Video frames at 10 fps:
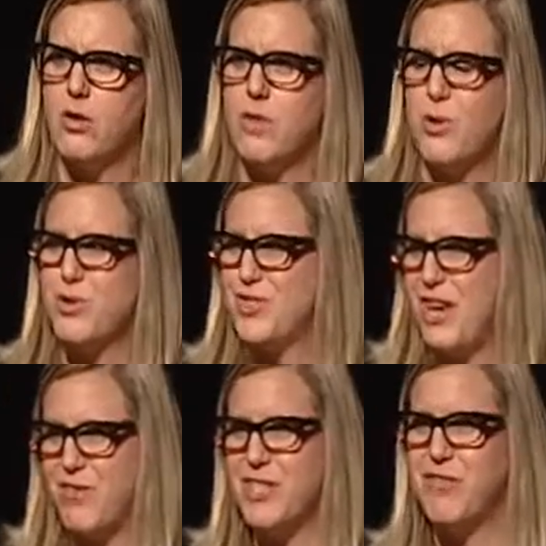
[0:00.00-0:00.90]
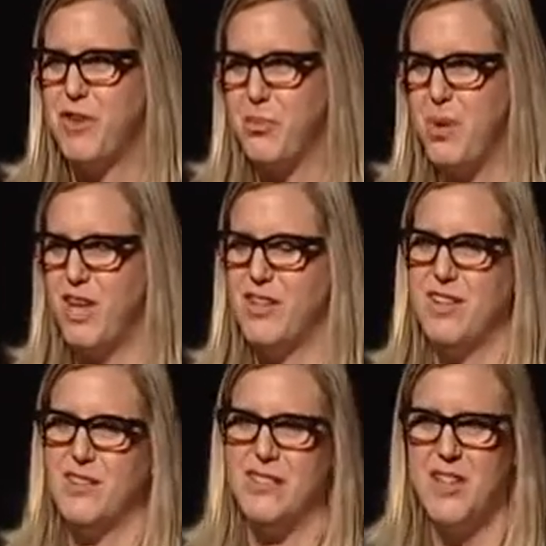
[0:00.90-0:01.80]
of those 7 different
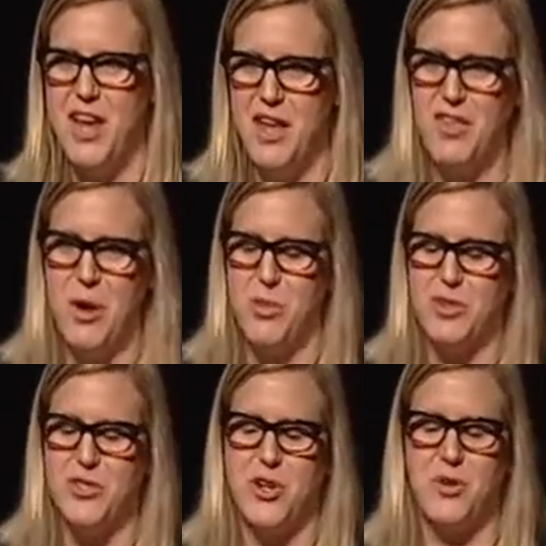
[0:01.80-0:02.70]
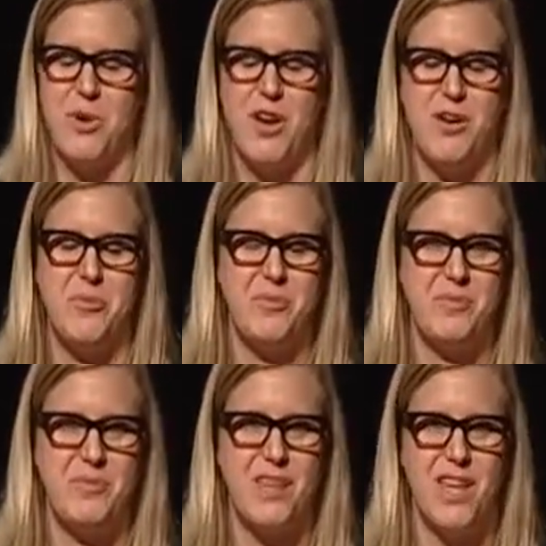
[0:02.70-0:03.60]
opinions that were so
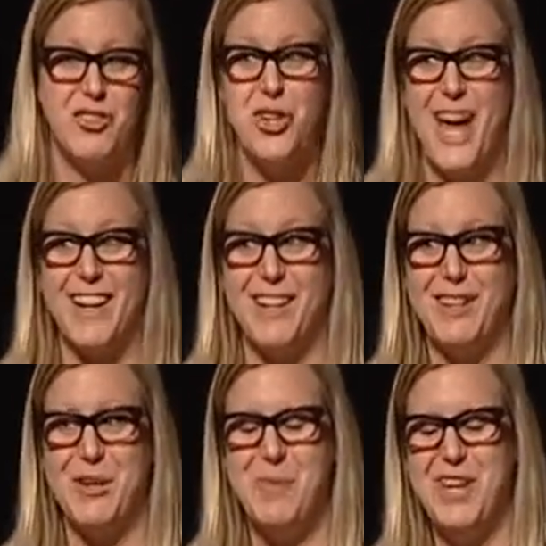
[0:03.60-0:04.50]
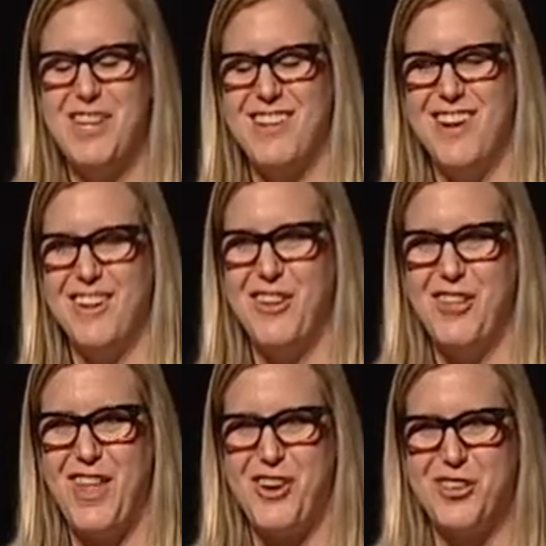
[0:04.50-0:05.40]
chatty and opinionated
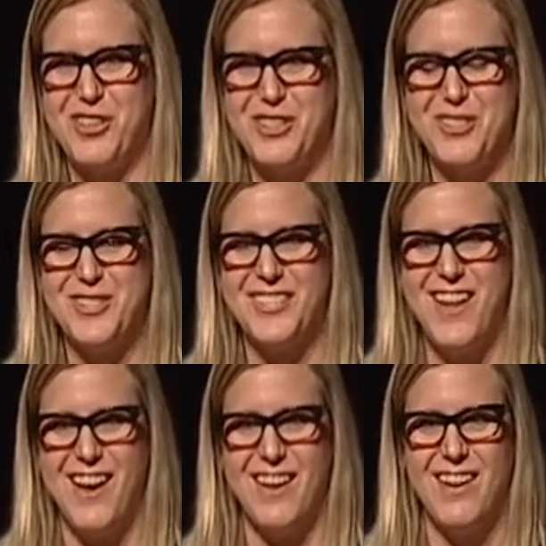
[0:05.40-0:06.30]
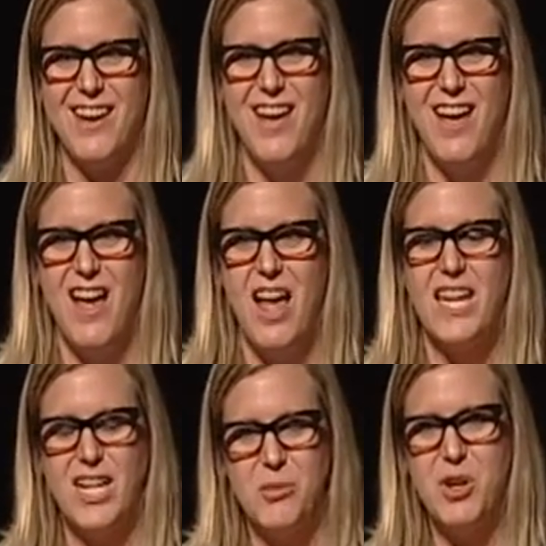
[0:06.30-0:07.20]
on that earlier slide.
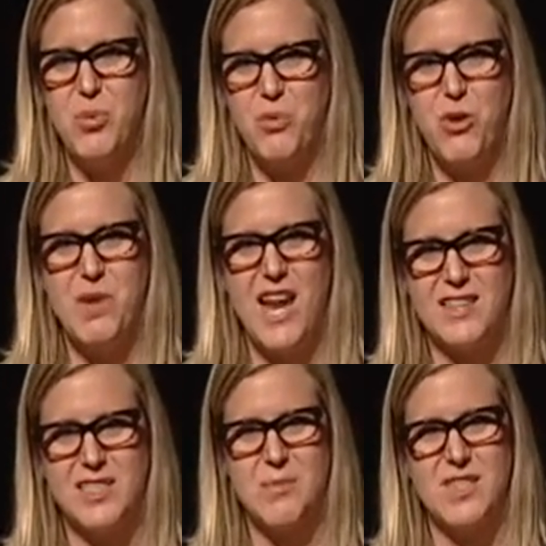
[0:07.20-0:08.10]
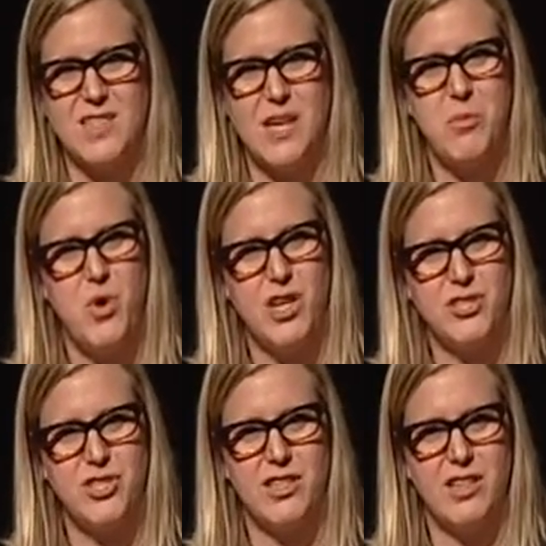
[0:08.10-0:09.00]
Get them in a room and ask them the same
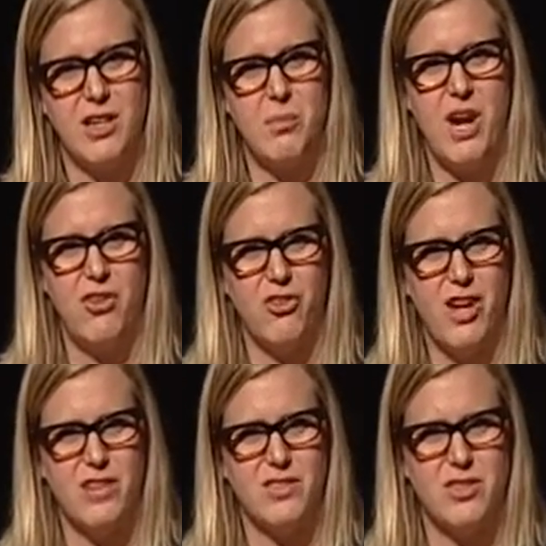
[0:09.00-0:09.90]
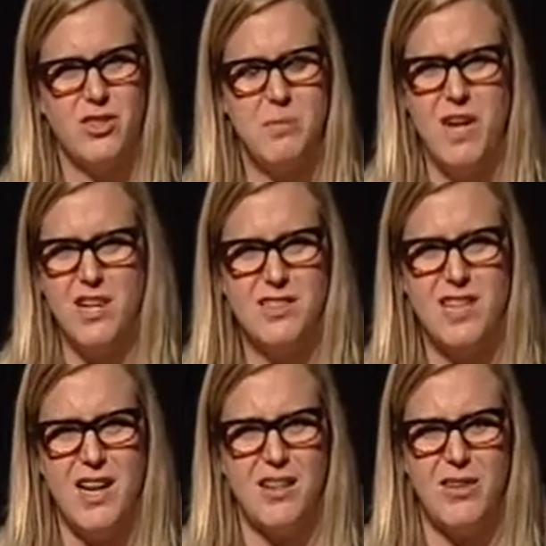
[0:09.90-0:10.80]
question and compare their answers. Make it a
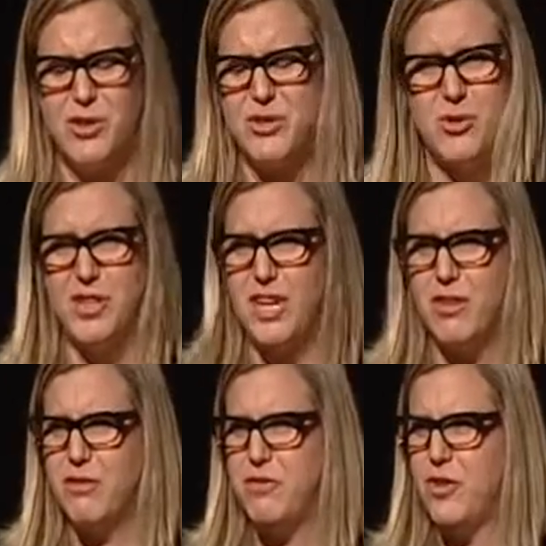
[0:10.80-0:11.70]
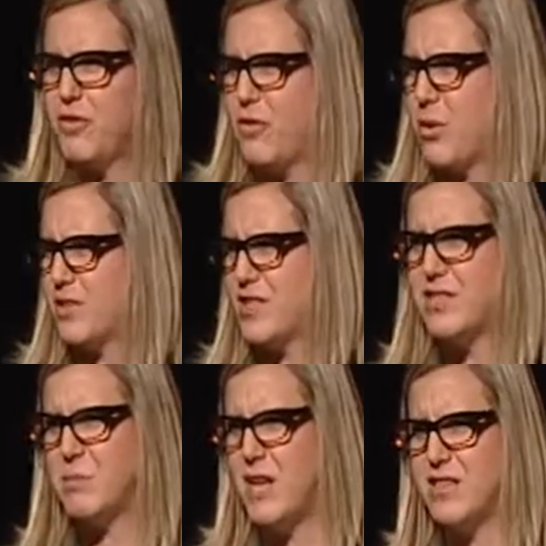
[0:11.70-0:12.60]
dialogue. Don't interview folks
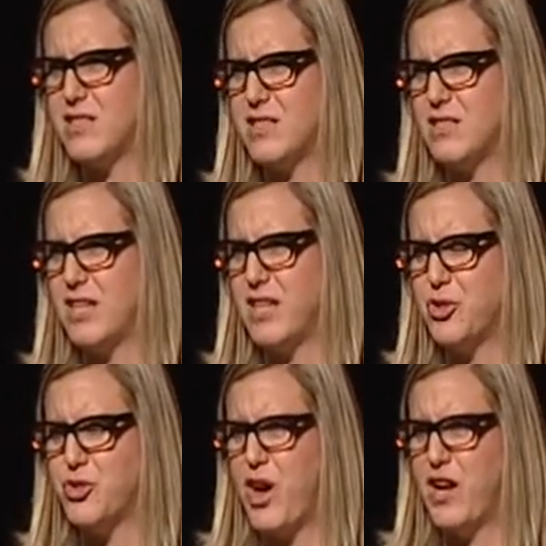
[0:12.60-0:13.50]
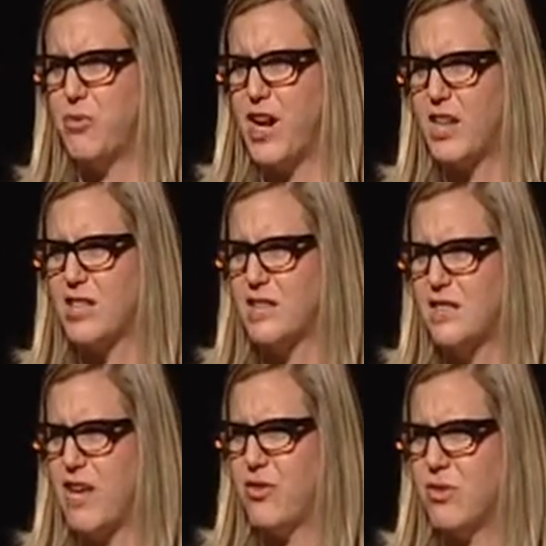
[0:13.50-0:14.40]
independently and try to
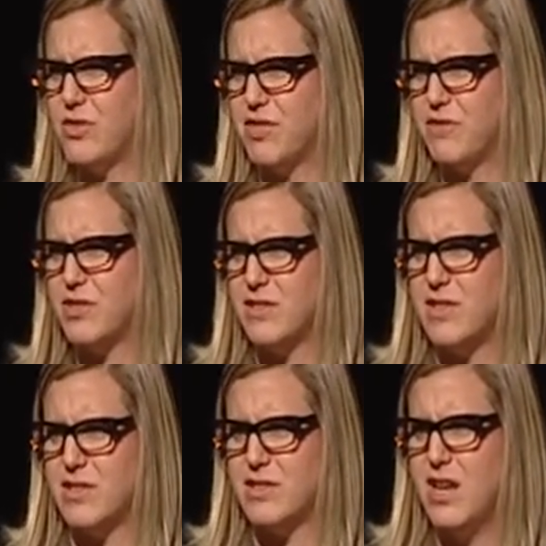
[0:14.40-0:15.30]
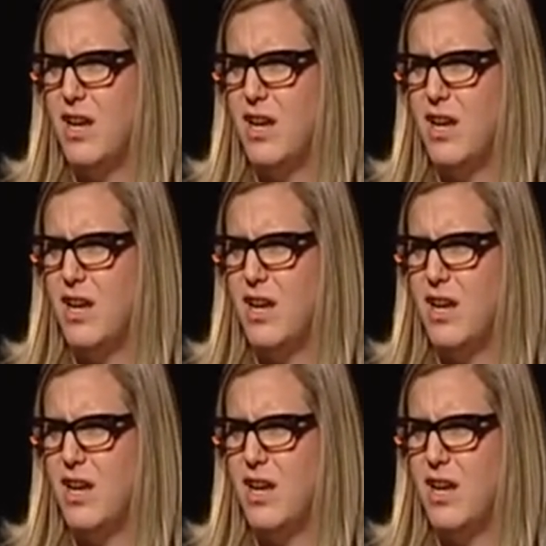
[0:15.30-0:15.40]
reconcile those differences,